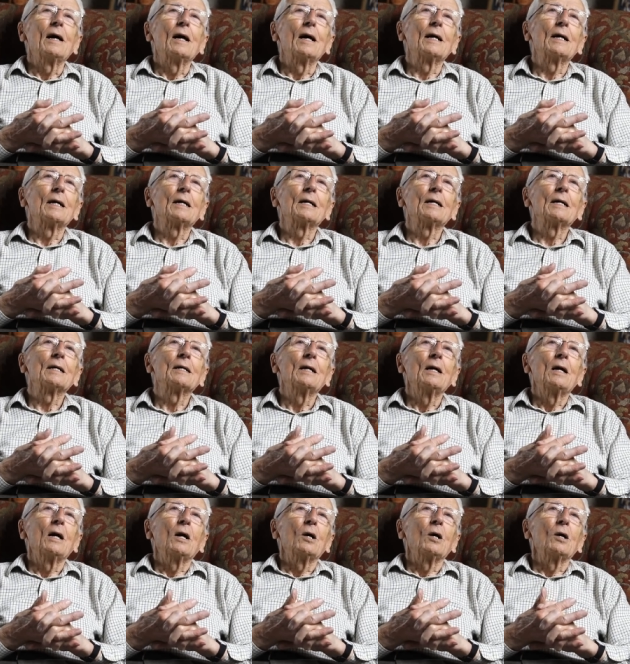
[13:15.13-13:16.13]
uh,
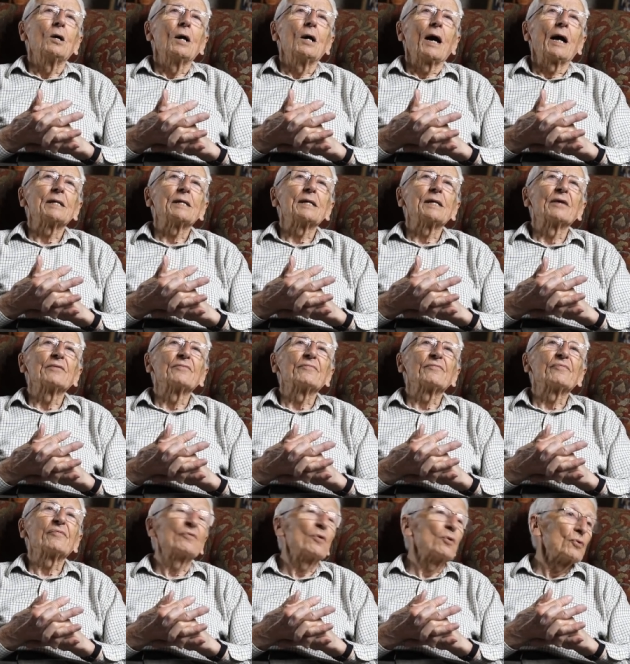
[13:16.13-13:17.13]
had done
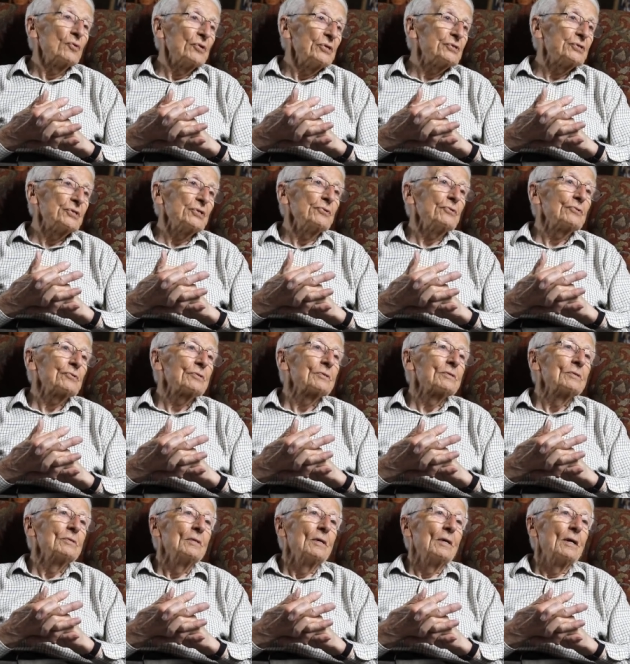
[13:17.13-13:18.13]
four
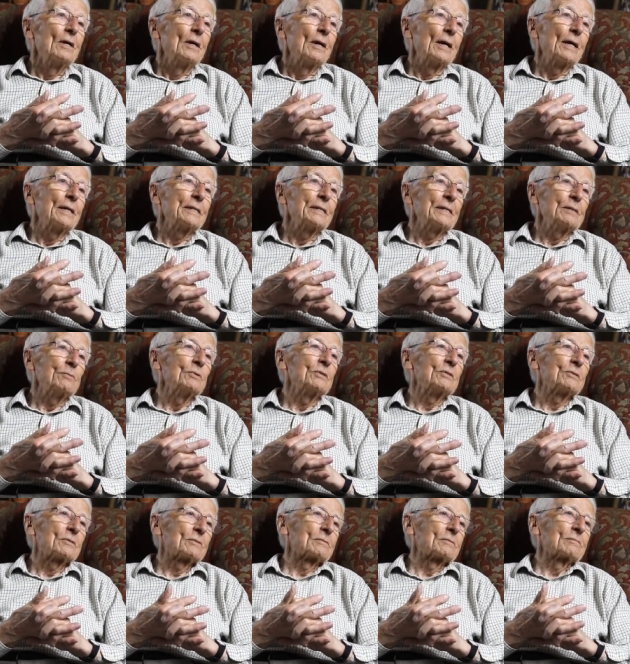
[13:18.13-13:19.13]
issues and he
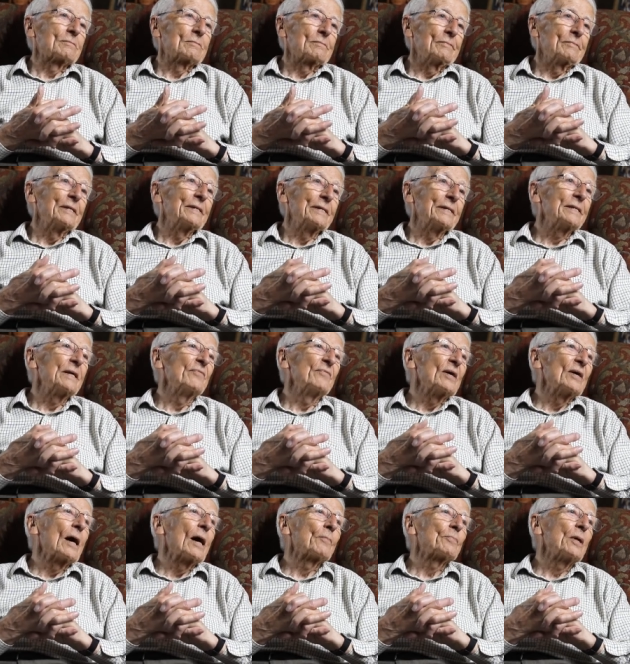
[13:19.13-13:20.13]
was really
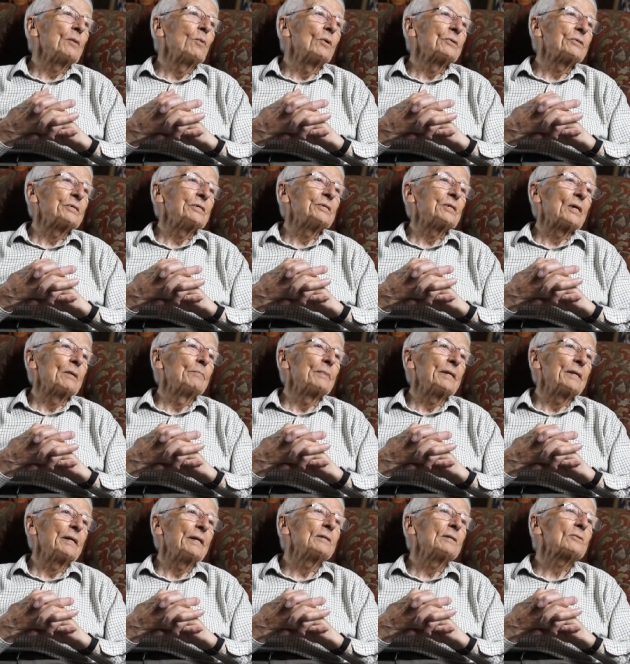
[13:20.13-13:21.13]
giving up. They wanted
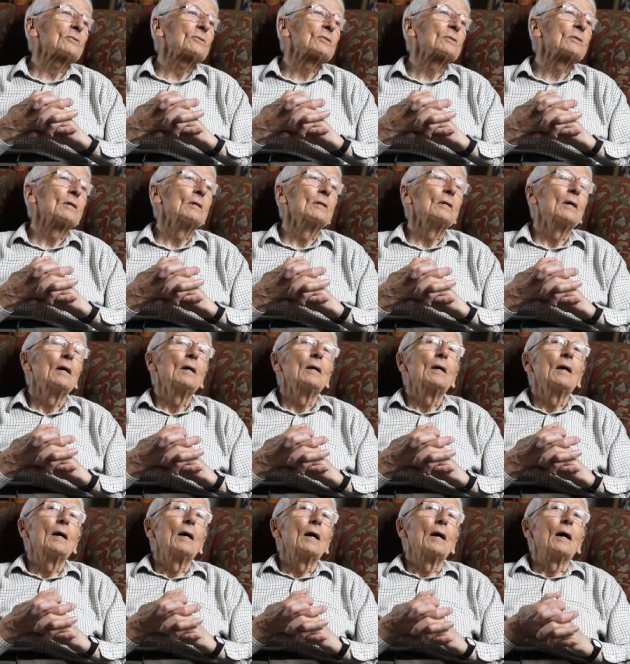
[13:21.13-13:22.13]
somebody else.
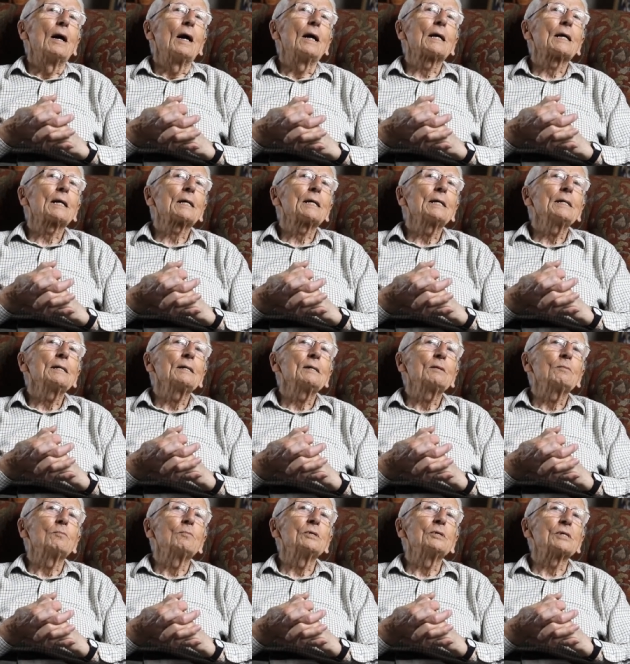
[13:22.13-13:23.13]

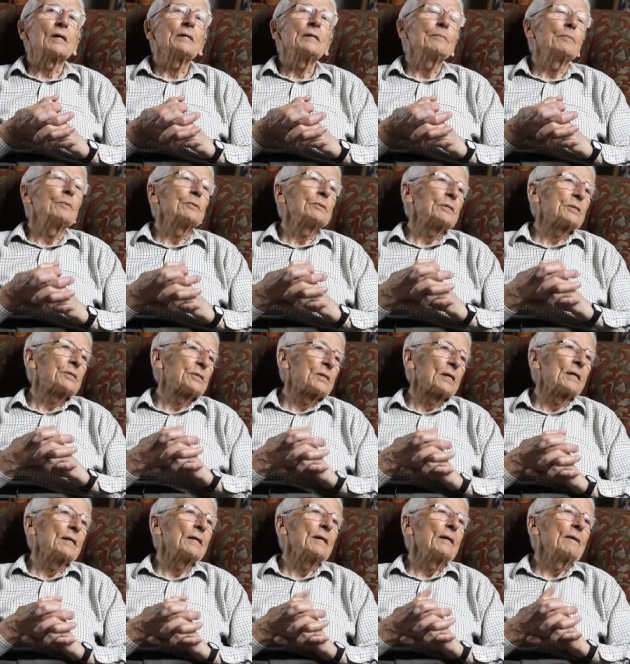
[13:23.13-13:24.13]
I was able to
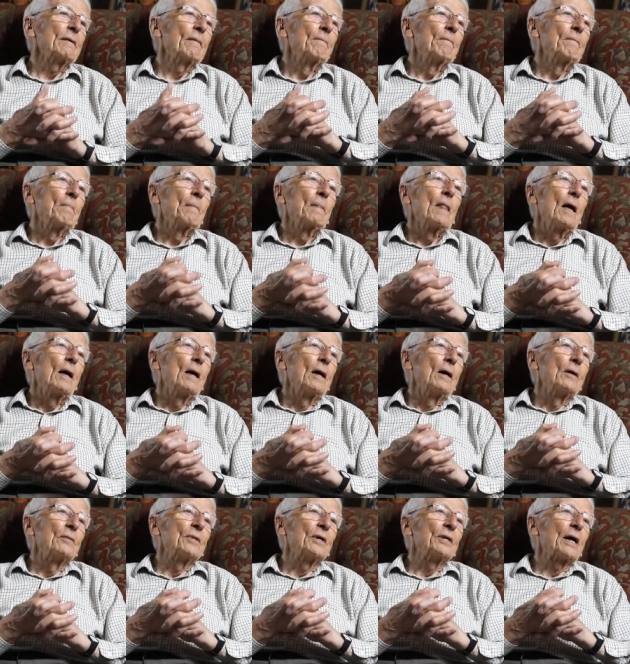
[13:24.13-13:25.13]
say
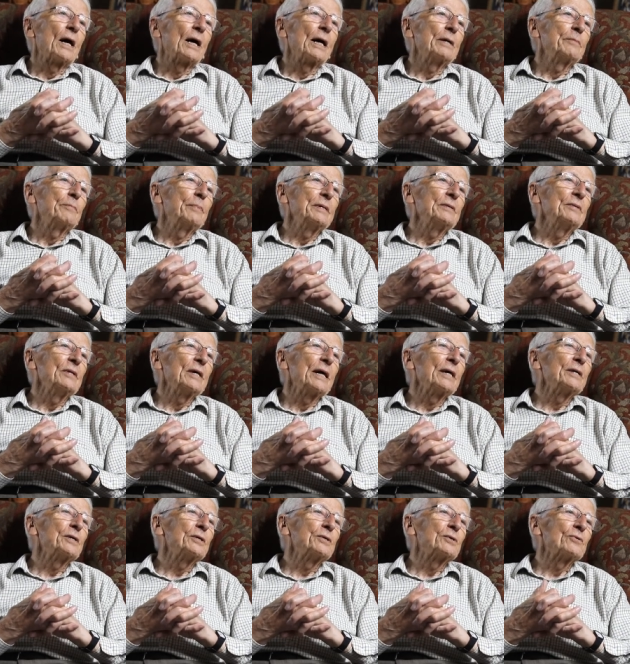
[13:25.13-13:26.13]
that I had been the
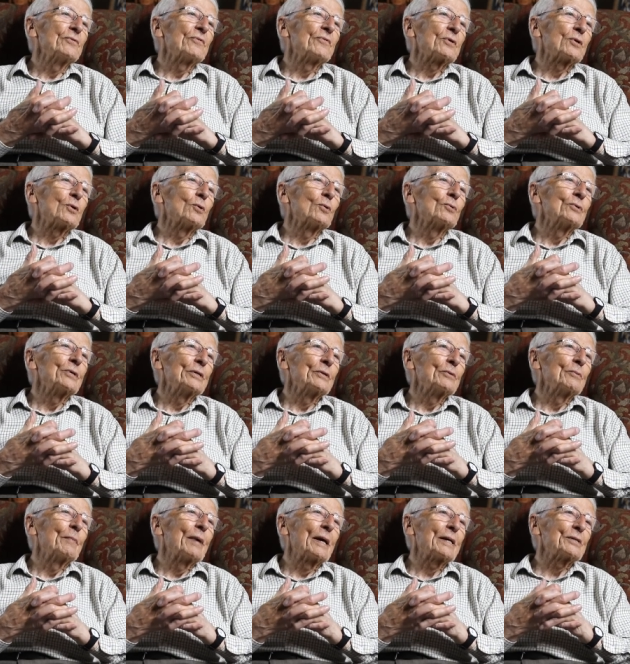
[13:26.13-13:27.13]
editor of the
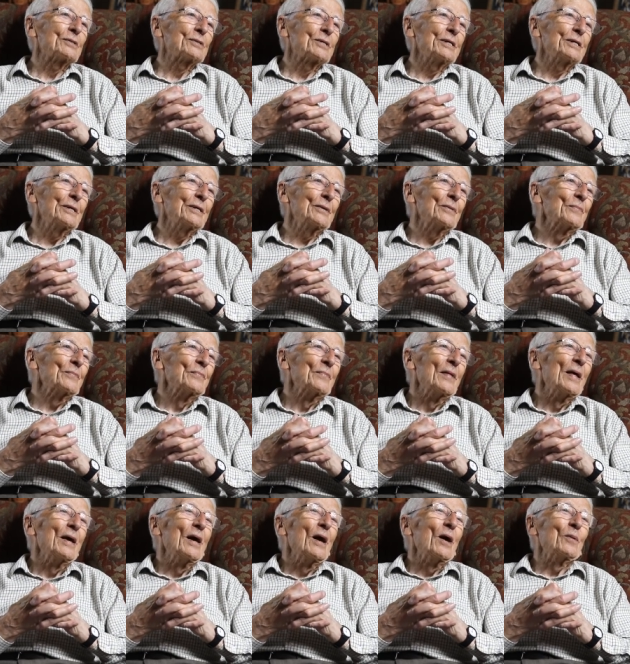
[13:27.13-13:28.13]
Cornhill magazine,
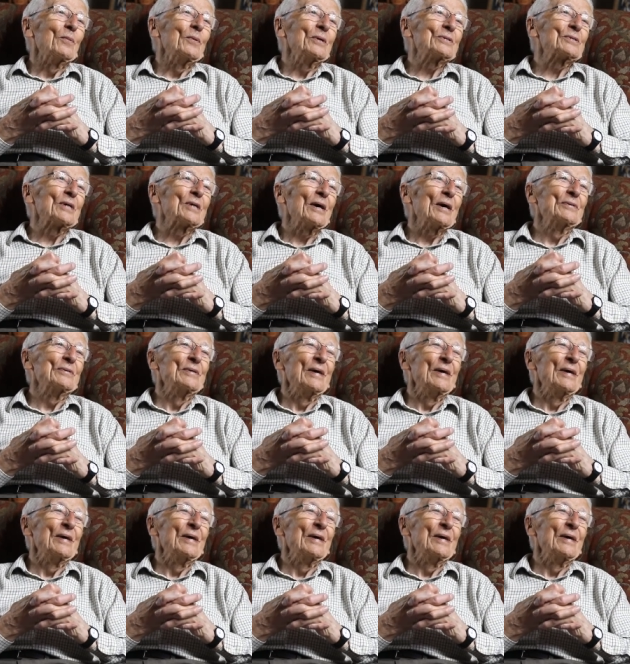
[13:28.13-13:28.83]
which sound,